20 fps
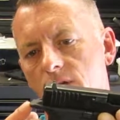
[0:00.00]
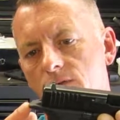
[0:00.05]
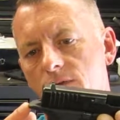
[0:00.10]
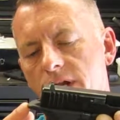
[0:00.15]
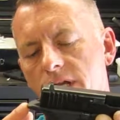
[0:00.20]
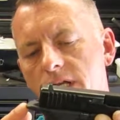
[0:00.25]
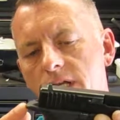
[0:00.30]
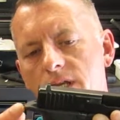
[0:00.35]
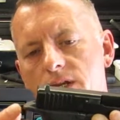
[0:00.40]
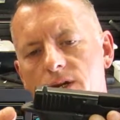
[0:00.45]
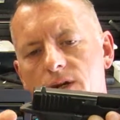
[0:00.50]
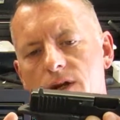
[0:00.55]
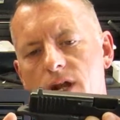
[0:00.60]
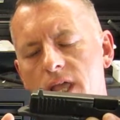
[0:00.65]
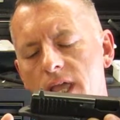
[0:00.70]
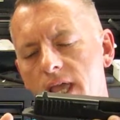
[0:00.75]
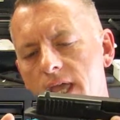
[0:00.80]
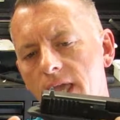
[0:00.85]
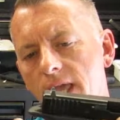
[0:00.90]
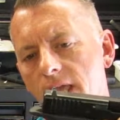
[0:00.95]
right here,
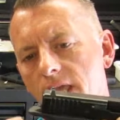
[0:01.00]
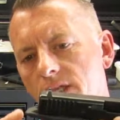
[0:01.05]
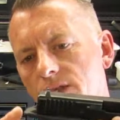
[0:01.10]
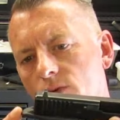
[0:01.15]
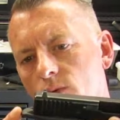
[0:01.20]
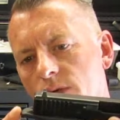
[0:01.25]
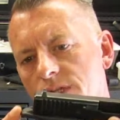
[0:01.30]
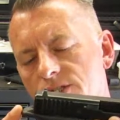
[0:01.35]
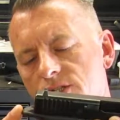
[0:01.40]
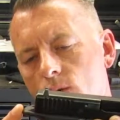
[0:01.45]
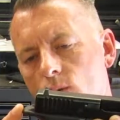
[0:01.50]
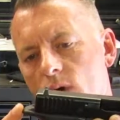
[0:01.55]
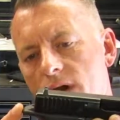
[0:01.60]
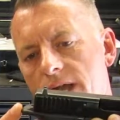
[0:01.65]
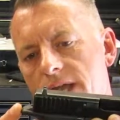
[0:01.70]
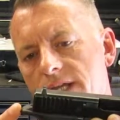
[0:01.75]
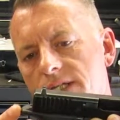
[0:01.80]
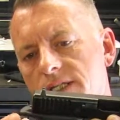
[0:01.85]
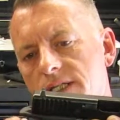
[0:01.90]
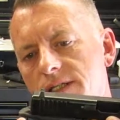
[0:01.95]
and the reason
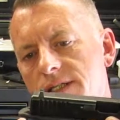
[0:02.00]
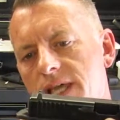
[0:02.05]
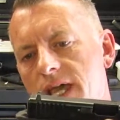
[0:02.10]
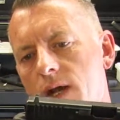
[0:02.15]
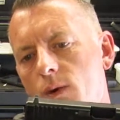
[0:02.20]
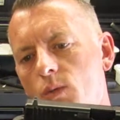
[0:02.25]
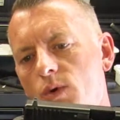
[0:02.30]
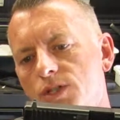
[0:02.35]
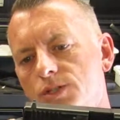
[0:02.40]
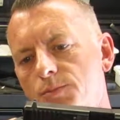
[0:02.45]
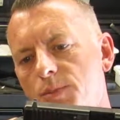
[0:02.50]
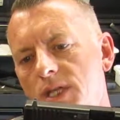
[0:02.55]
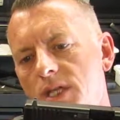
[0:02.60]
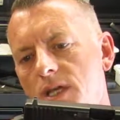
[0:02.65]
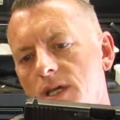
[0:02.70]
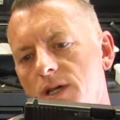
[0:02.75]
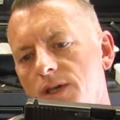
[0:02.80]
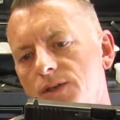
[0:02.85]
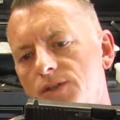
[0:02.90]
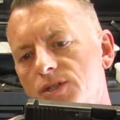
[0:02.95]
why I did that was
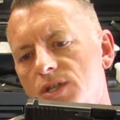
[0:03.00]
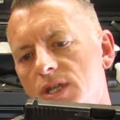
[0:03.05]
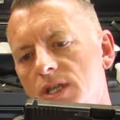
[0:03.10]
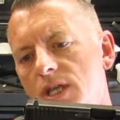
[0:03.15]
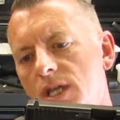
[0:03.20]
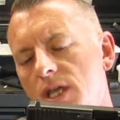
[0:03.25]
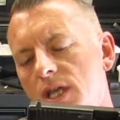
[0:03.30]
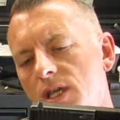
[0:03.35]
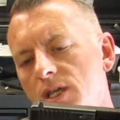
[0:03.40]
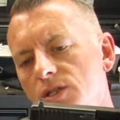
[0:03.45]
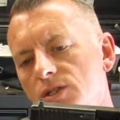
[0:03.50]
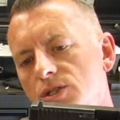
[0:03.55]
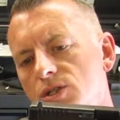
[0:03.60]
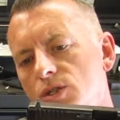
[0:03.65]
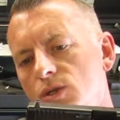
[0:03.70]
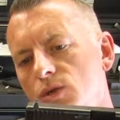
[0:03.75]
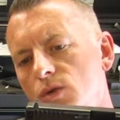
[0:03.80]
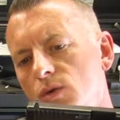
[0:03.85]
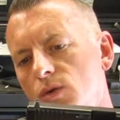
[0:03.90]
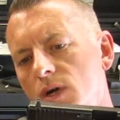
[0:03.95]
because
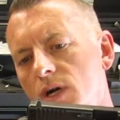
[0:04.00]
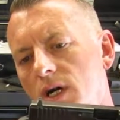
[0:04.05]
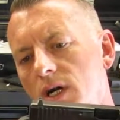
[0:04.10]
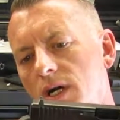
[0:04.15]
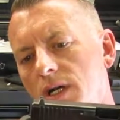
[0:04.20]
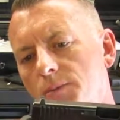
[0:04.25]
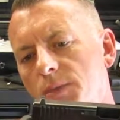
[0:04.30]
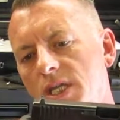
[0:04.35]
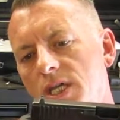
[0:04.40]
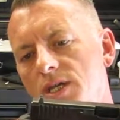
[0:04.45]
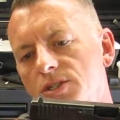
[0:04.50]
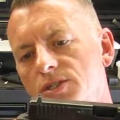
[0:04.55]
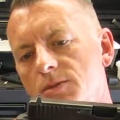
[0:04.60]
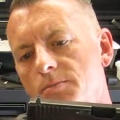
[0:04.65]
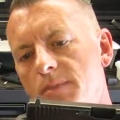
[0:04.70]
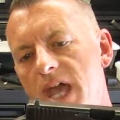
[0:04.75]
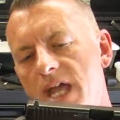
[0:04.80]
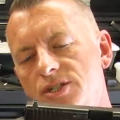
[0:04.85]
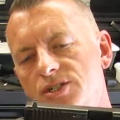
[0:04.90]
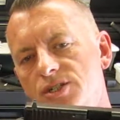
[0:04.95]
it
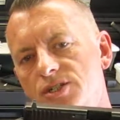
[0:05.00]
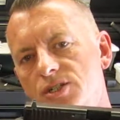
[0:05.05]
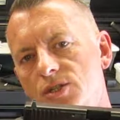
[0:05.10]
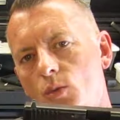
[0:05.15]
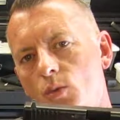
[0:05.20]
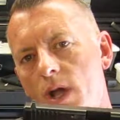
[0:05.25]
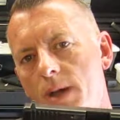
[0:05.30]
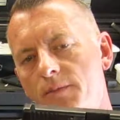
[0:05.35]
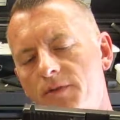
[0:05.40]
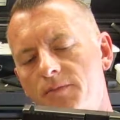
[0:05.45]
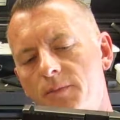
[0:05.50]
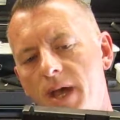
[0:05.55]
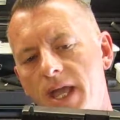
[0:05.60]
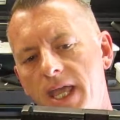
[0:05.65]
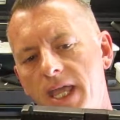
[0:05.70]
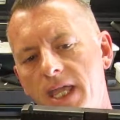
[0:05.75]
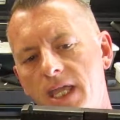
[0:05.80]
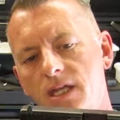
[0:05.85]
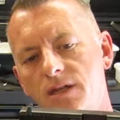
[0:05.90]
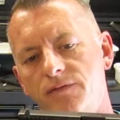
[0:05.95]
matches the web of my
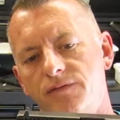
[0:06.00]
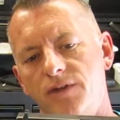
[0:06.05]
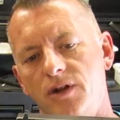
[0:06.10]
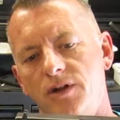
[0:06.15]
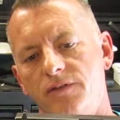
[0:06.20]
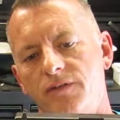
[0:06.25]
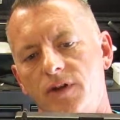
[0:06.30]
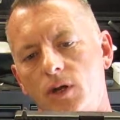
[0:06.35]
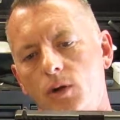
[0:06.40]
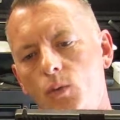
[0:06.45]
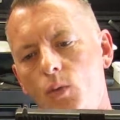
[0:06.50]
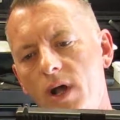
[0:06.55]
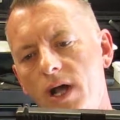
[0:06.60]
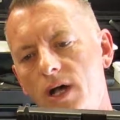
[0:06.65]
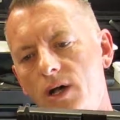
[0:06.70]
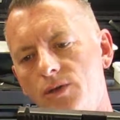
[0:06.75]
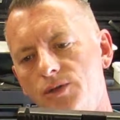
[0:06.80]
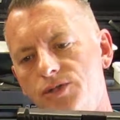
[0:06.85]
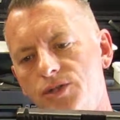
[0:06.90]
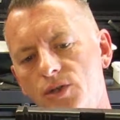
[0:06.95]
hand very, very
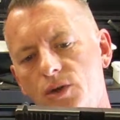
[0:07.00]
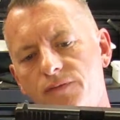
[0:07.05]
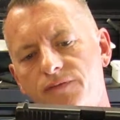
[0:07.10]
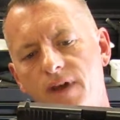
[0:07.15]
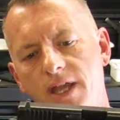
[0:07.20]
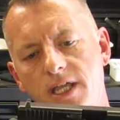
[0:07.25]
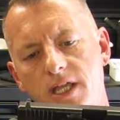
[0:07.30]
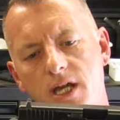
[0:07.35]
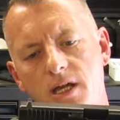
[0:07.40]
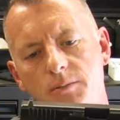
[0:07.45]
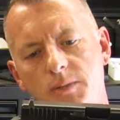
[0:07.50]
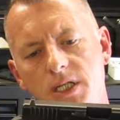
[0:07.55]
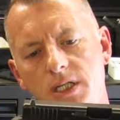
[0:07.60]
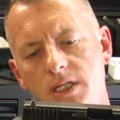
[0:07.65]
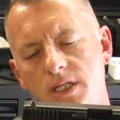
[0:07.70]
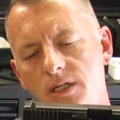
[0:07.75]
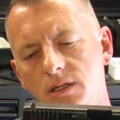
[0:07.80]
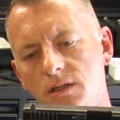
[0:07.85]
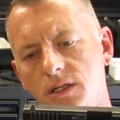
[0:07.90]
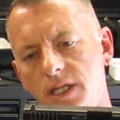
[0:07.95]
well. So if I come in
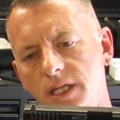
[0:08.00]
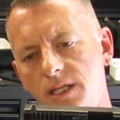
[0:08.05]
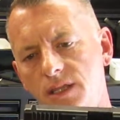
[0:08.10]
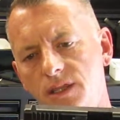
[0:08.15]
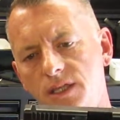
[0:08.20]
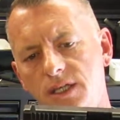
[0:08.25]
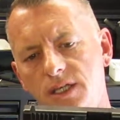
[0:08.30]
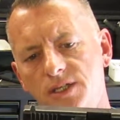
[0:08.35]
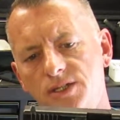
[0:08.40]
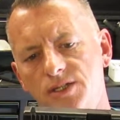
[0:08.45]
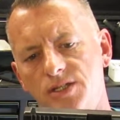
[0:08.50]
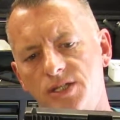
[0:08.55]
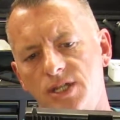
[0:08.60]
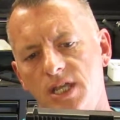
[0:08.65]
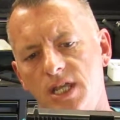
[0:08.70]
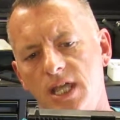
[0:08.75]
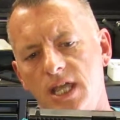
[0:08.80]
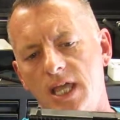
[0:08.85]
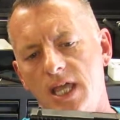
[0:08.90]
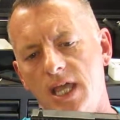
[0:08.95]
here like this,
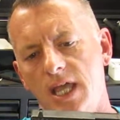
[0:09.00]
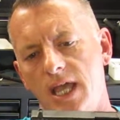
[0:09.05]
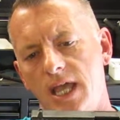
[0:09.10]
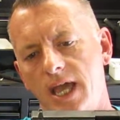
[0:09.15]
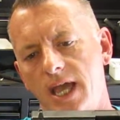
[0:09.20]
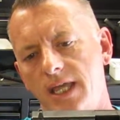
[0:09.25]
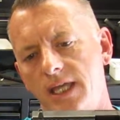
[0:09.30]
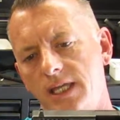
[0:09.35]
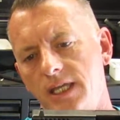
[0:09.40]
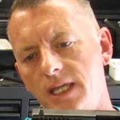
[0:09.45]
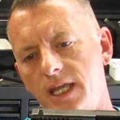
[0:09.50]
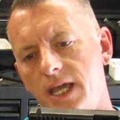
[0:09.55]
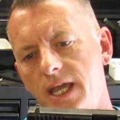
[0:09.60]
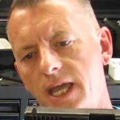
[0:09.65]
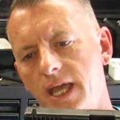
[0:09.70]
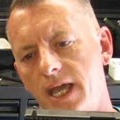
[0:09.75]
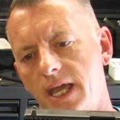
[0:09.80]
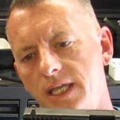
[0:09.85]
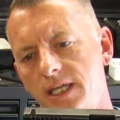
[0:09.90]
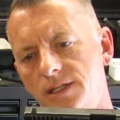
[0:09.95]
I
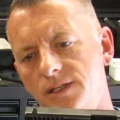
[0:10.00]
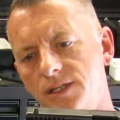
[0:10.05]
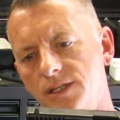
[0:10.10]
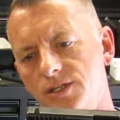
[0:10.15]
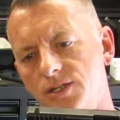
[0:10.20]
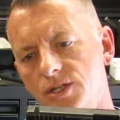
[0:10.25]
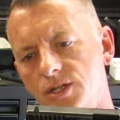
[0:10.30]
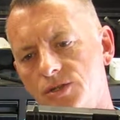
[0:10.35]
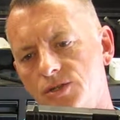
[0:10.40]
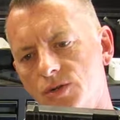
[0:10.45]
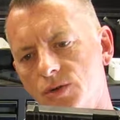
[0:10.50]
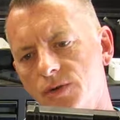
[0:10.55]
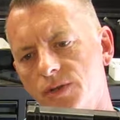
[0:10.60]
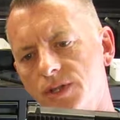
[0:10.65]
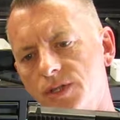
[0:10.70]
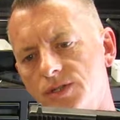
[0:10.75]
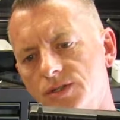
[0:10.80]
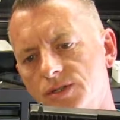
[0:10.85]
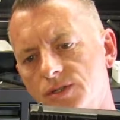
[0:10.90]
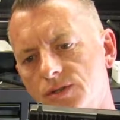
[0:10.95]
get this sort of
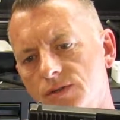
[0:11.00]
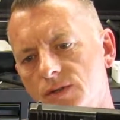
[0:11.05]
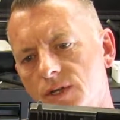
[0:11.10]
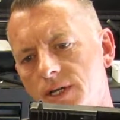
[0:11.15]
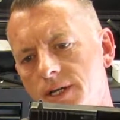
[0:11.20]
this